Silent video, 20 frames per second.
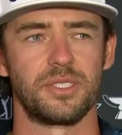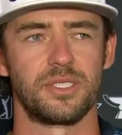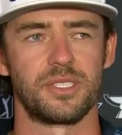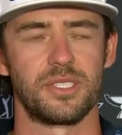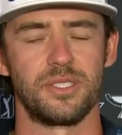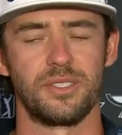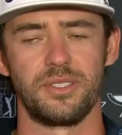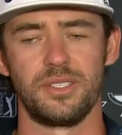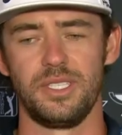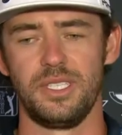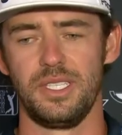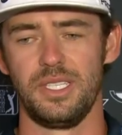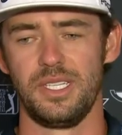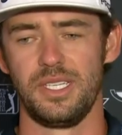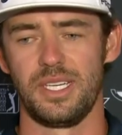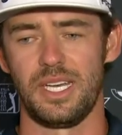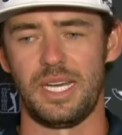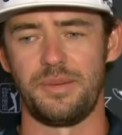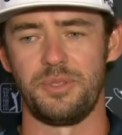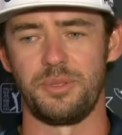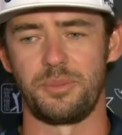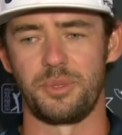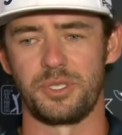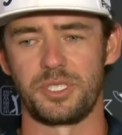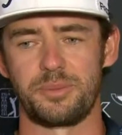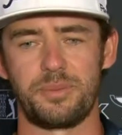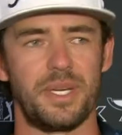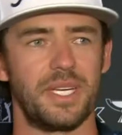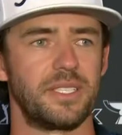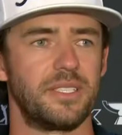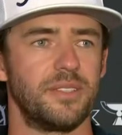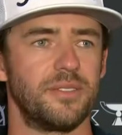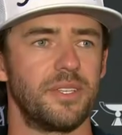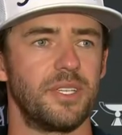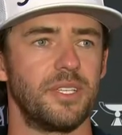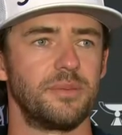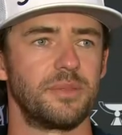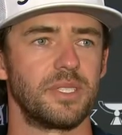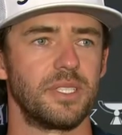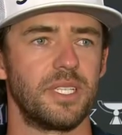So having perspective
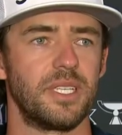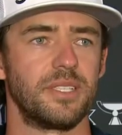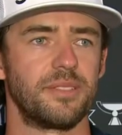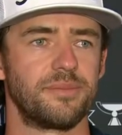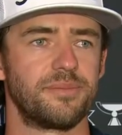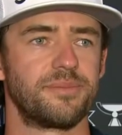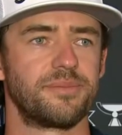helps a lot.